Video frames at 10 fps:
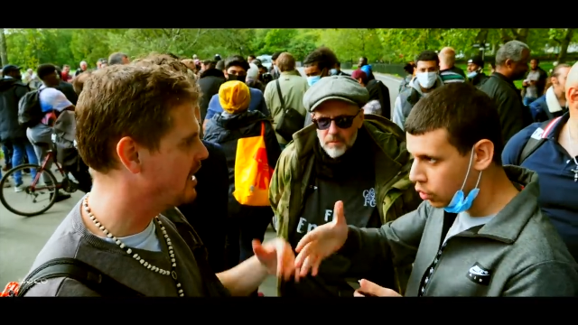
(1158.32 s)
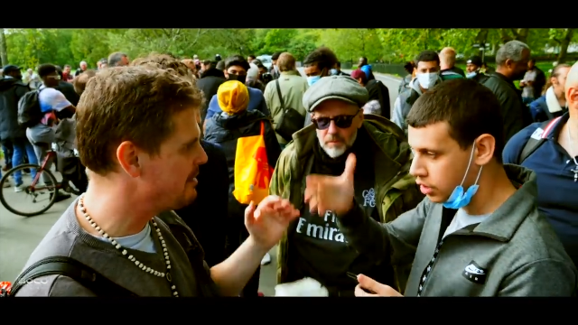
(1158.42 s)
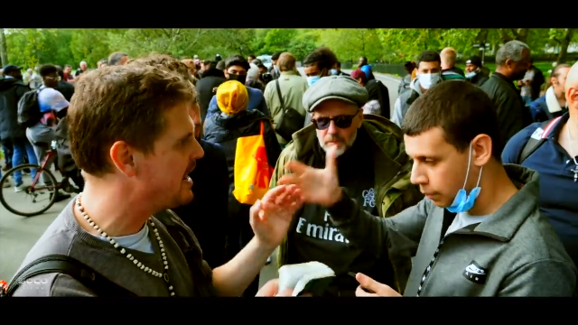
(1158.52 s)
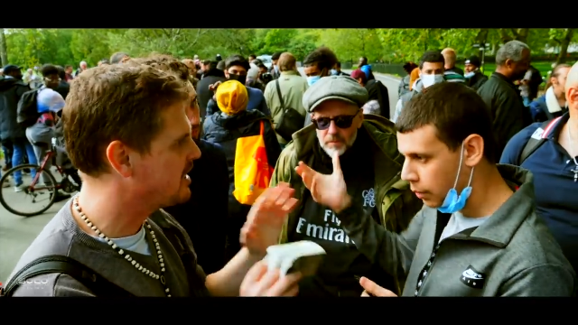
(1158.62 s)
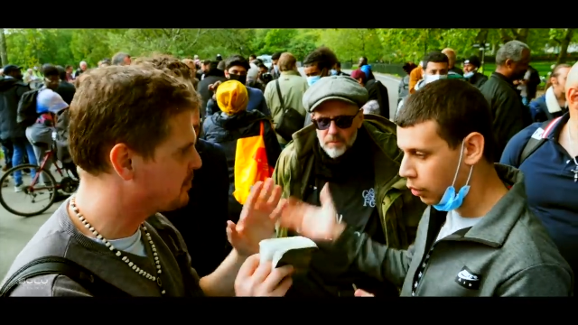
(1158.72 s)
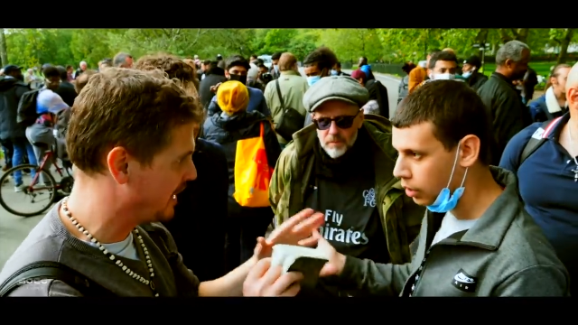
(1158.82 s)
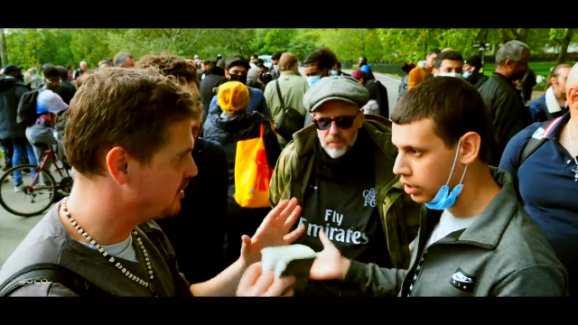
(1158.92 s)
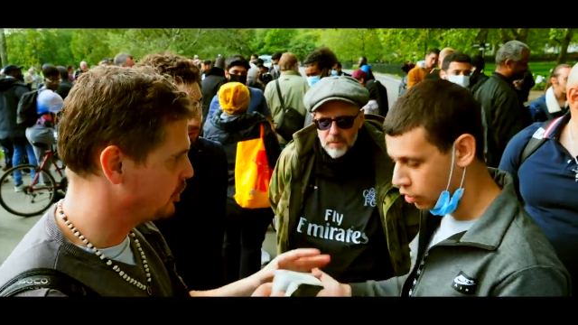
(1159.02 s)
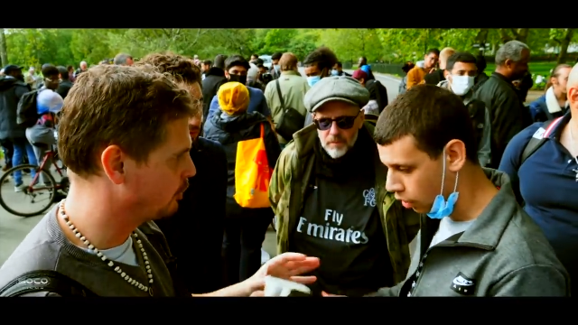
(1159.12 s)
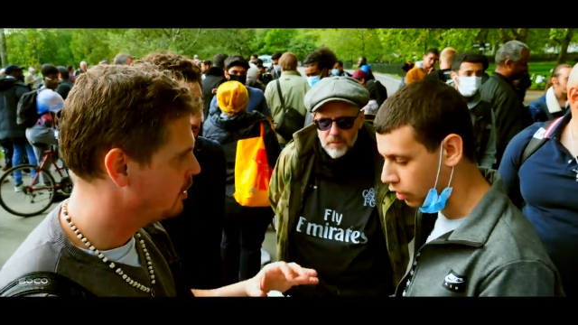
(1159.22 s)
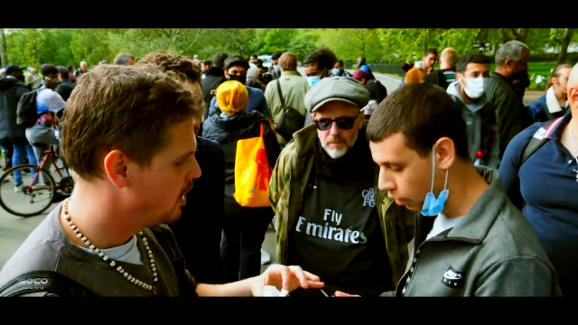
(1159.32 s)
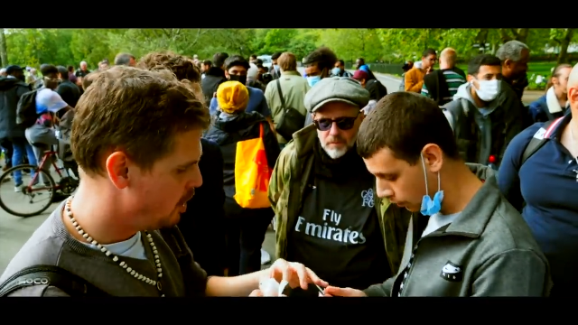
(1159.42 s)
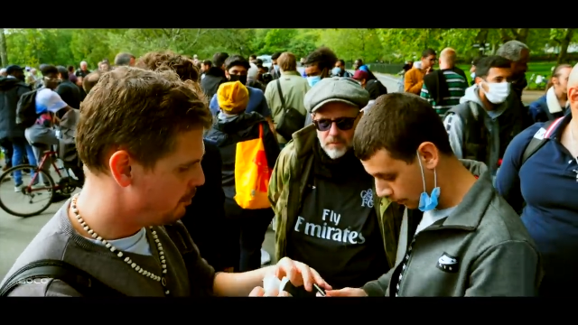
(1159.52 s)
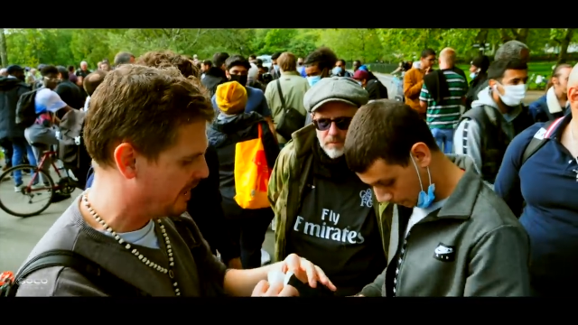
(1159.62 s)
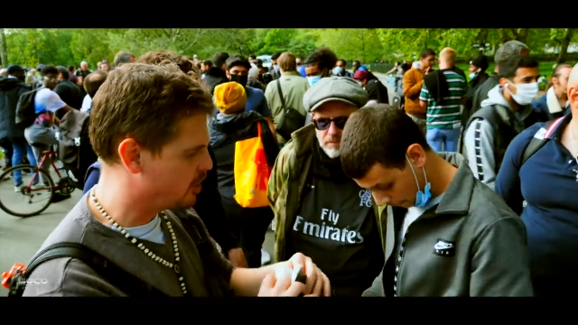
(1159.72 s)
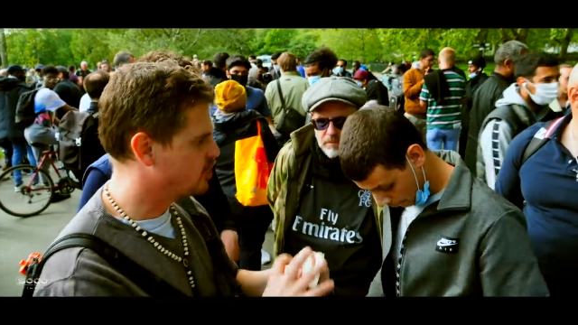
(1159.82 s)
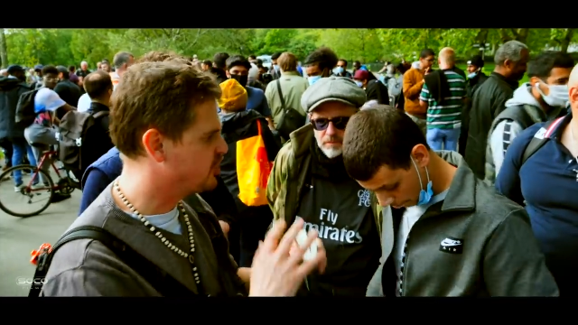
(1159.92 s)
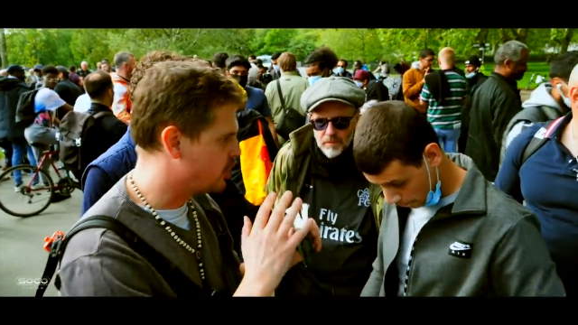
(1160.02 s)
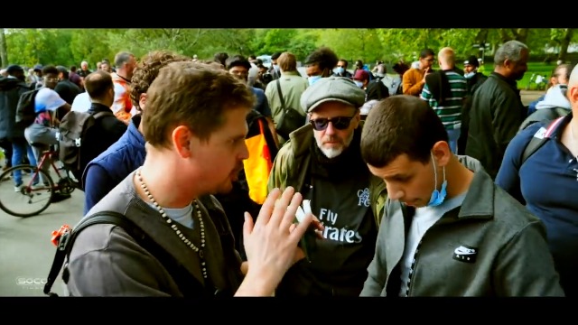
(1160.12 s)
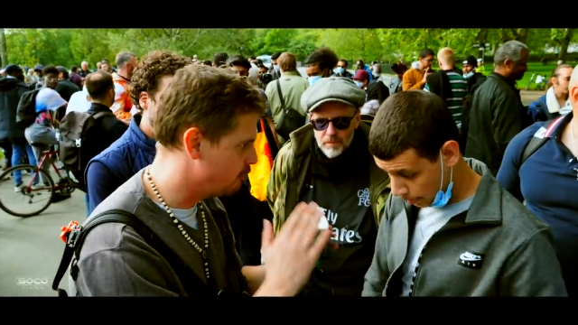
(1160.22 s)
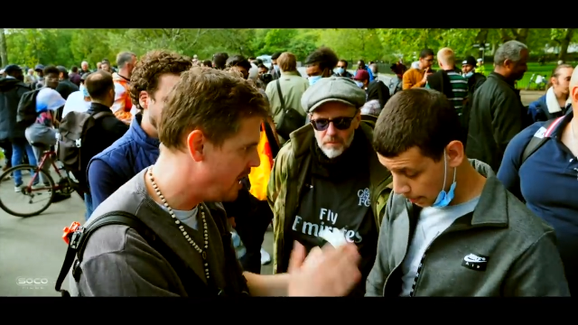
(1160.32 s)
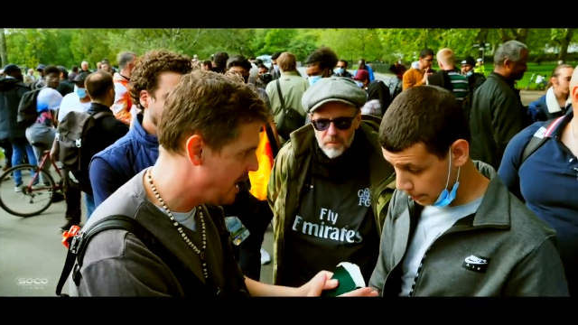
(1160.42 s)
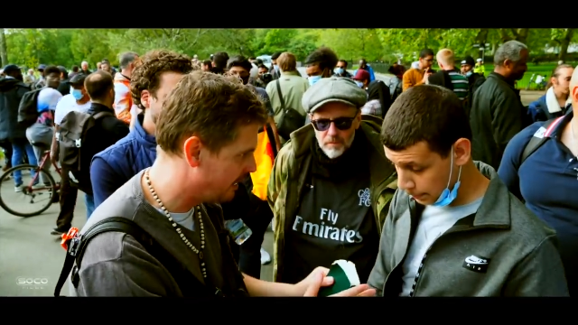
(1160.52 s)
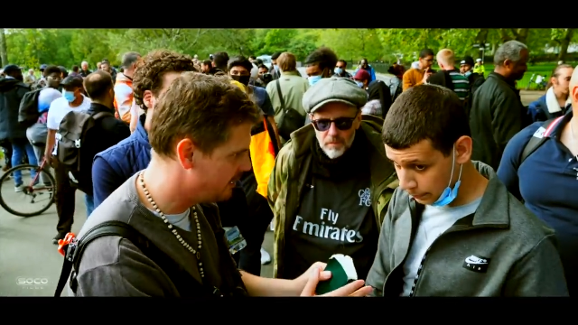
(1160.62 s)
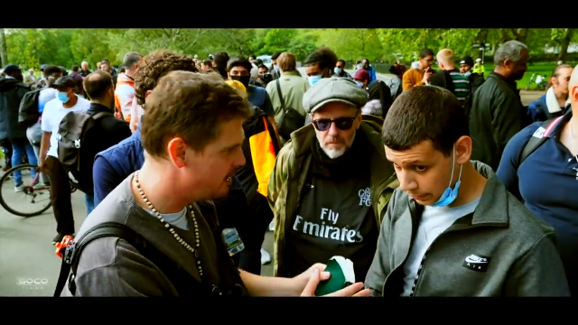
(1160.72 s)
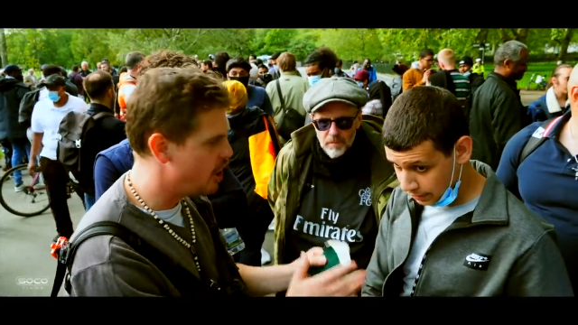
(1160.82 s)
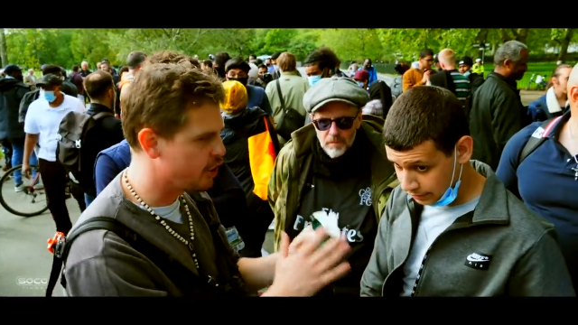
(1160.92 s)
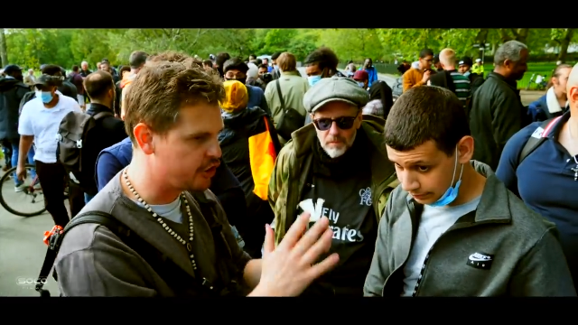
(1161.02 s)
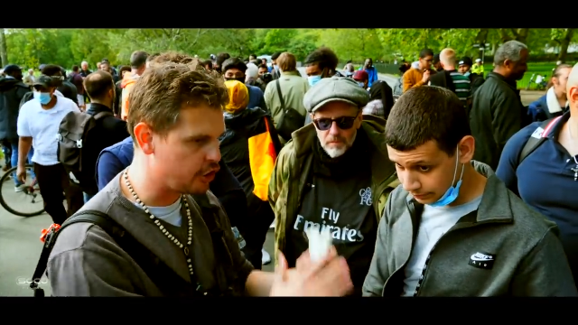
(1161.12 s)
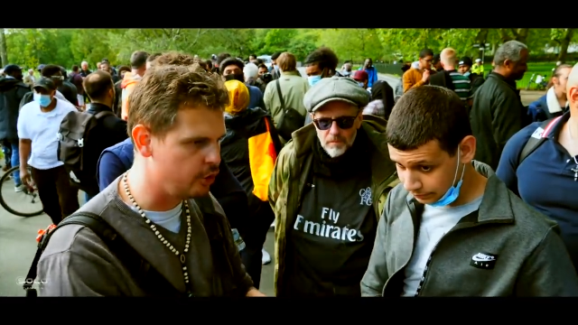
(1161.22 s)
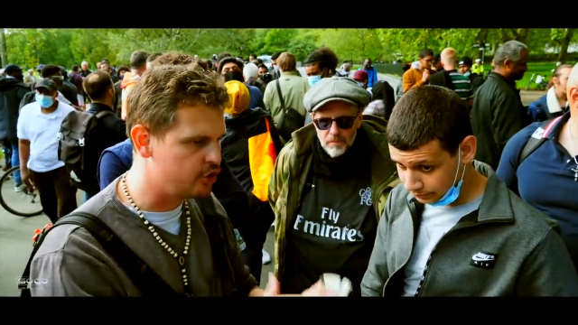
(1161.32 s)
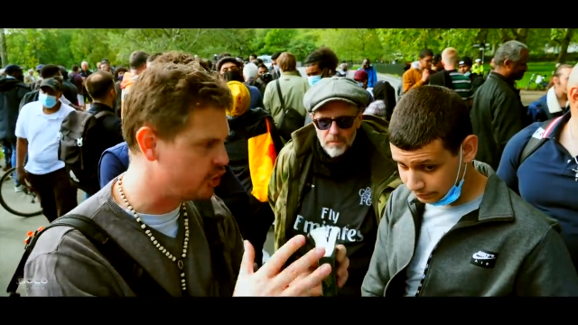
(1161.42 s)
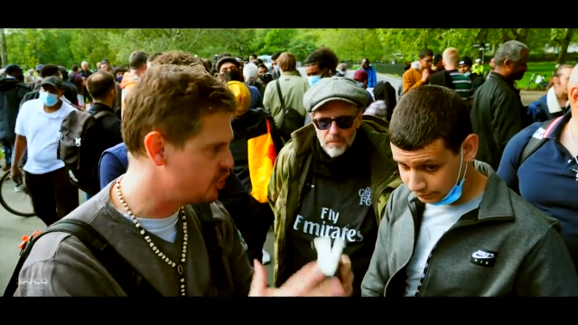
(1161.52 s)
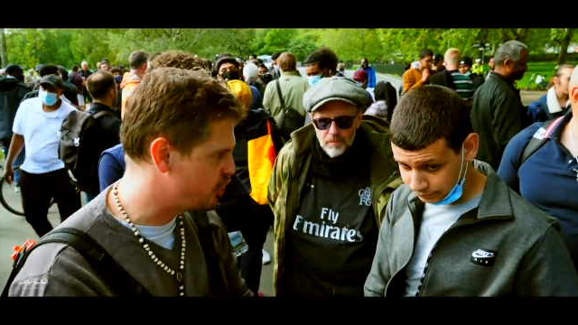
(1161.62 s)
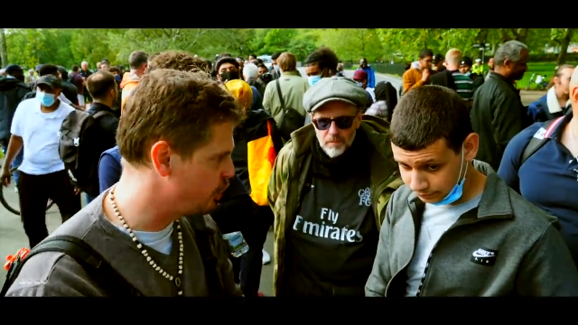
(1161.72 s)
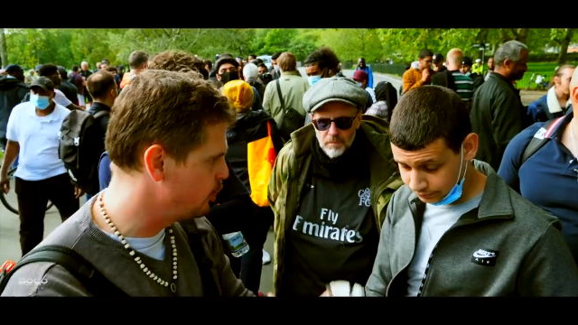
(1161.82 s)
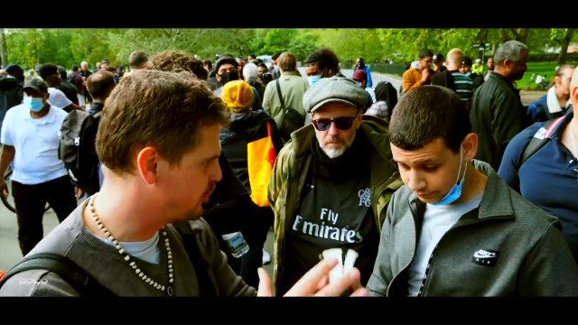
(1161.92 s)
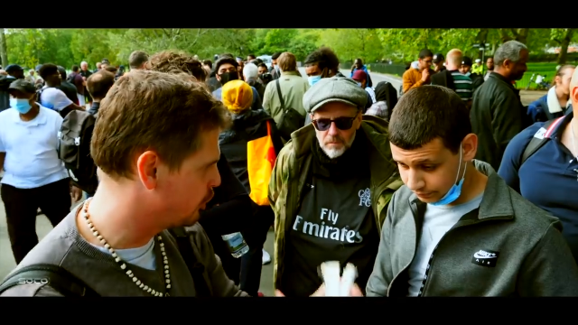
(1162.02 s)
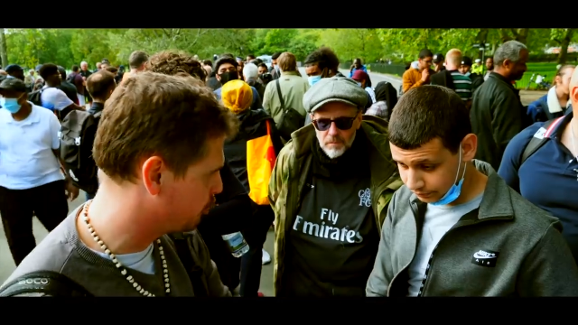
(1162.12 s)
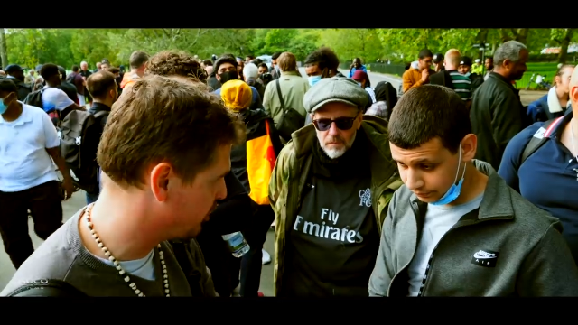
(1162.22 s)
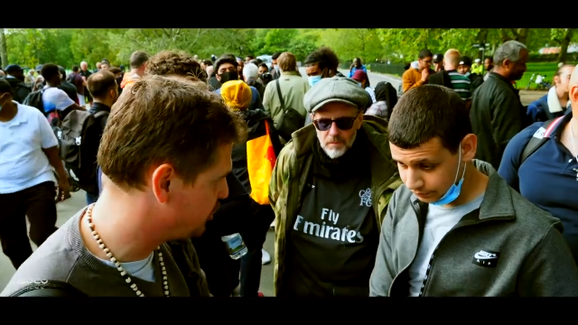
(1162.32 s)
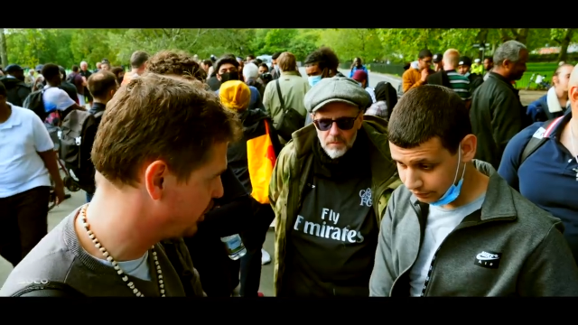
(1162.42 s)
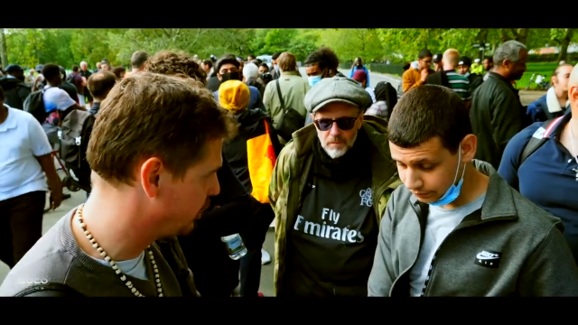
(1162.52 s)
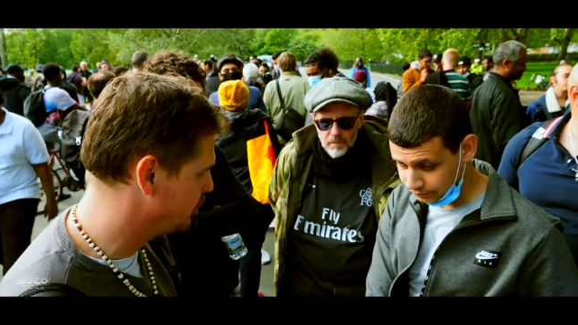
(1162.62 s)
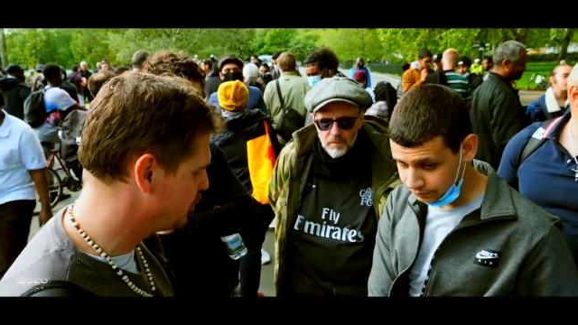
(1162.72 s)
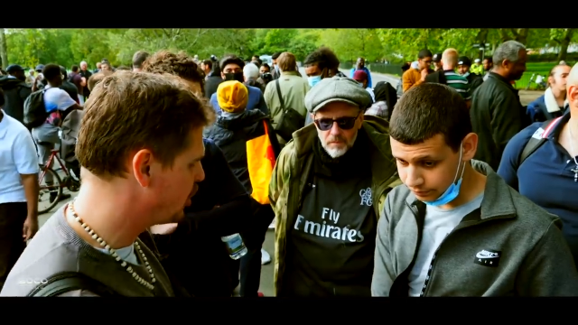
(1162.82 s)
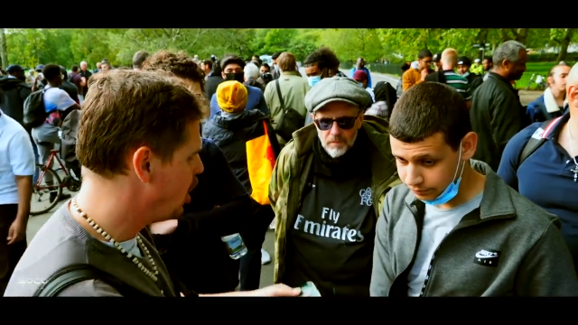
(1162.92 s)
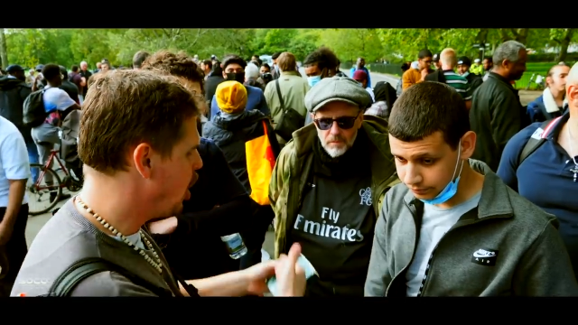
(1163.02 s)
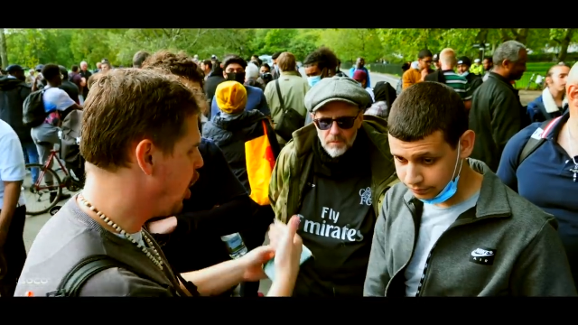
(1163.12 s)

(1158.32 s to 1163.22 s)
Speaker 1: let me explain to you. Because the Quran accuses Jews and Christians